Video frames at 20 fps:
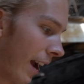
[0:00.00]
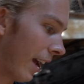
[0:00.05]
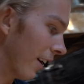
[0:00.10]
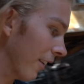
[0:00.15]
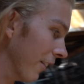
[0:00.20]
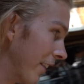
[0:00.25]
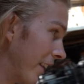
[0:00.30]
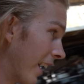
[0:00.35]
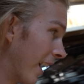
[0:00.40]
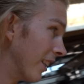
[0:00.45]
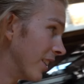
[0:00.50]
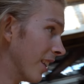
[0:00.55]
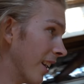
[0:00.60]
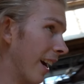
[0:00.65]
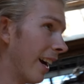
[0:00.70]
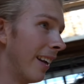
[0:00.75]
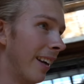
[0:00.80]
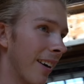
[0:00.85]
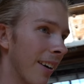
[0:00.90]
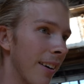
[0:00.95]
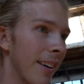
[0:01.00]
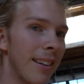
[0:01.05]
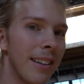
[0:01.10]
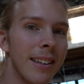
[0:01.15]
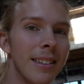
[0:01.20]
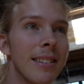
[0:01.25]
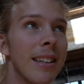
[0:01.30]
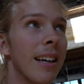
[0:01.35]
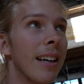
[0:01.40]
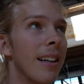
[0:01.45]
I don't think I should hide here.
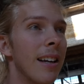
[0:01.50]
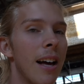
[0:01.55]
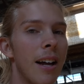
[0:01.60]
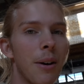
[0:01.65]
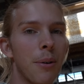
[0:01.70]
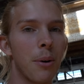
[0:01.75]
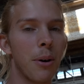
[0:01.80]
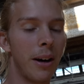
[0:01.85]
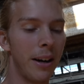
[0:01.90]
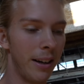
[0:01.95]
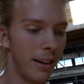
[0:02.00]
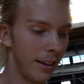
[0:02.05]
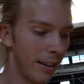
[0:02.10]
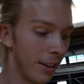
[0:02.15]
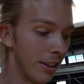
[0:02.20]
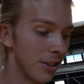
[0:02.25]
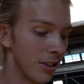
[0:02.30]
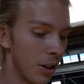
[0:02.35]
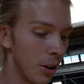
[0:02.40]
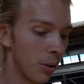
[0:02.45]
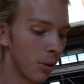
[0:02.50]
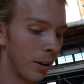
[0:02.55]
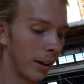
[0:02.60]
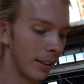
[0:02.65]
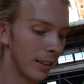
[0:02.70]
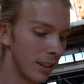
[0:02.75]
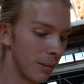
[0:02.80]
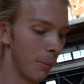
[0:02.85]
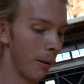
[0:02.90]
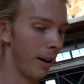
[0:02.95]
It's like not a great, there's no
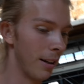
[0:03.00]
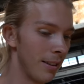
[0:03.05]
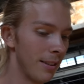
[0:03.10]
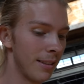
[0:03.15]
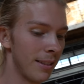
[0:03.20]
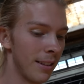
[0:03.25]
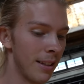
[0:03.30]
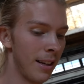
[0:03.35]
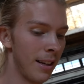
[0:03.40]
great spots.